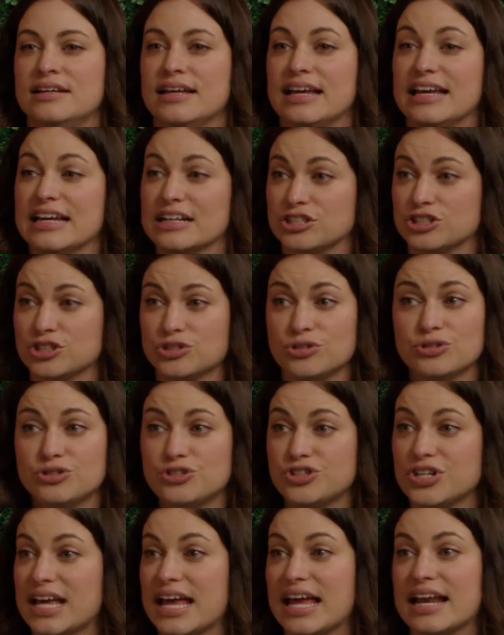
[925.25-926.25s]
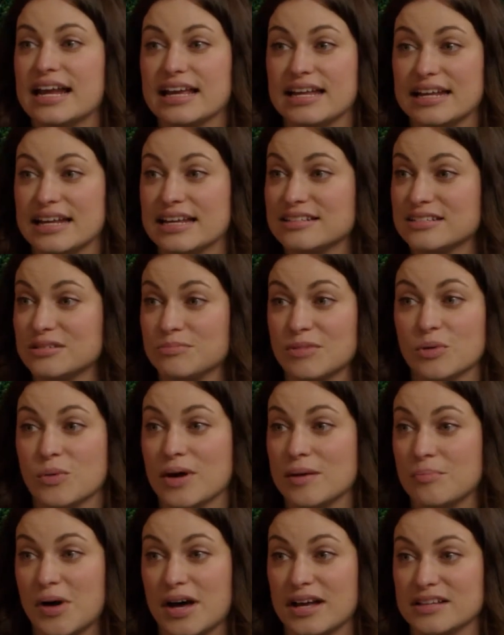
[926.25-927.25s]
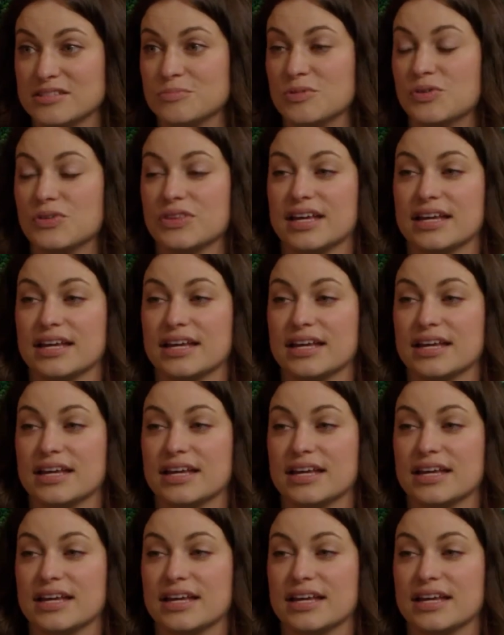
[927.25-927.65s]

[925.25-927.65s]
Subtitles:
excruciating and intimate way possible,